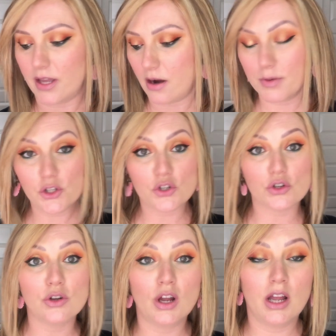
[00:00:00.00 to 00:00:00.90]
that. I'm gonna
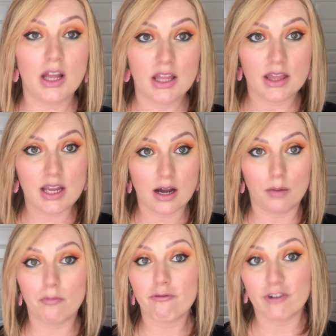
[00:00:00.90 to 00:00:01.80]
do the
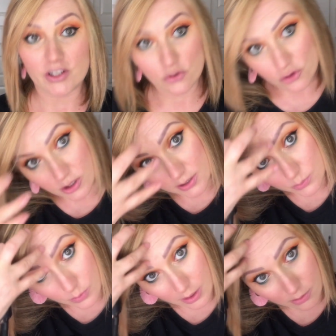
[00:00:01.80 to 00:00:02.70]
fringe as
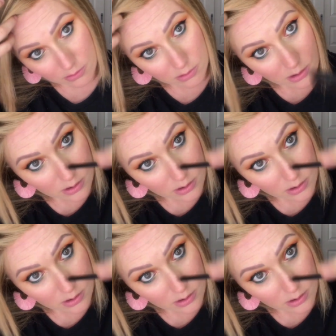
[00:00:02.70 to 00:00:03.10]
well.